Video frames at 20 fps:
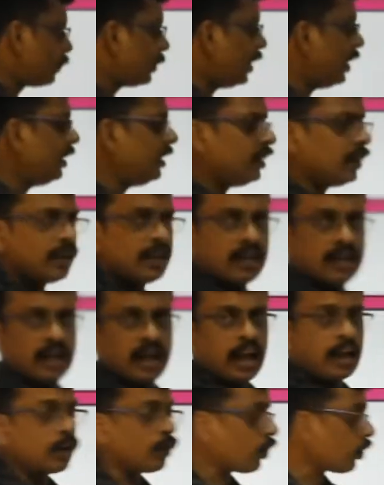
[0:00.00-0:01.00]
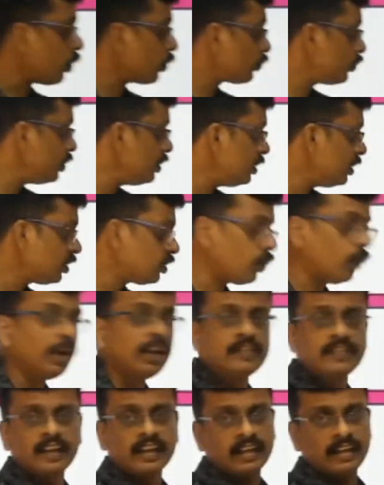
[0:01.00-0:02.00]
speed and cross in
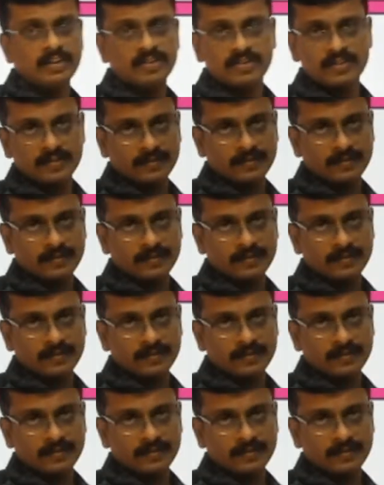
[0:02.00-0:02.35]
20 seconds.